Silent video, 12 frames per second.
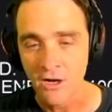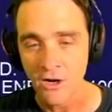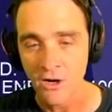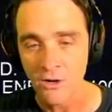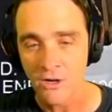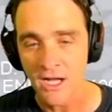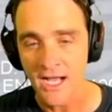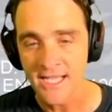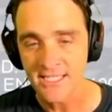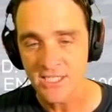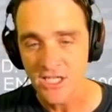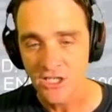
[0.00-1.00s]
Oh,
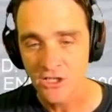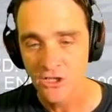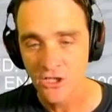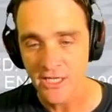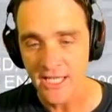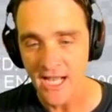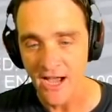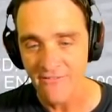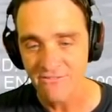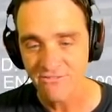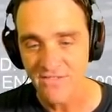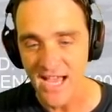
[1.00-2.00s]
guys, look at how
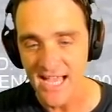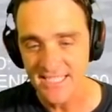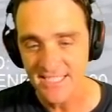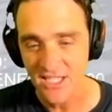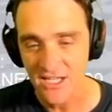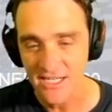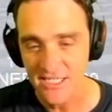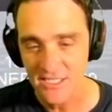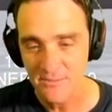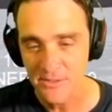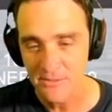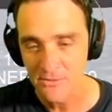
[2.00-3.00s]
fast Sonic has been